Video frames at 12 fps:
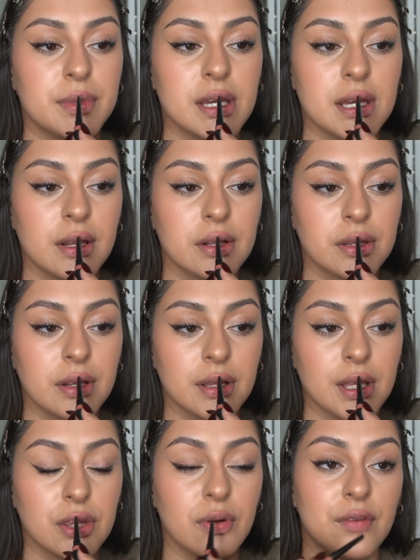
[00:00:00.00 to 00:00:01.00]
they're
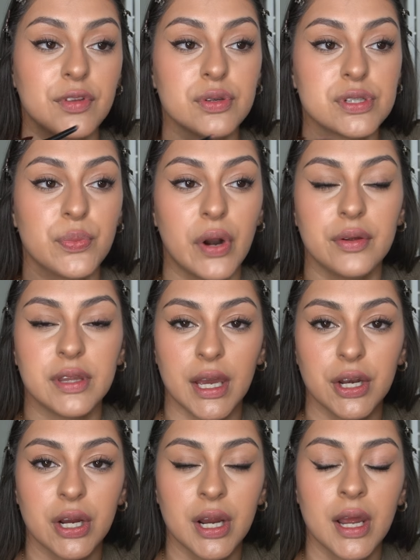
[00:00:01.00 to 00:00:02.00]
like, you have to use a brown
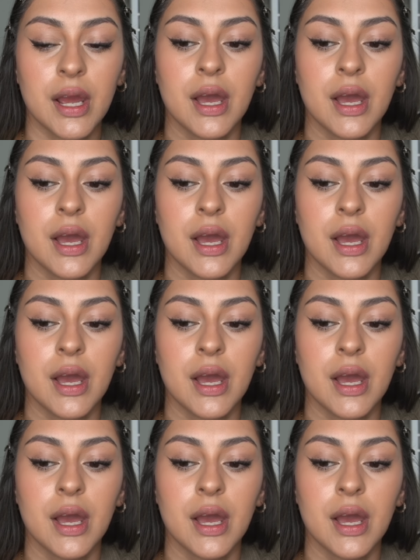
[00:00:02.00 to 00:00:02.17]
liner.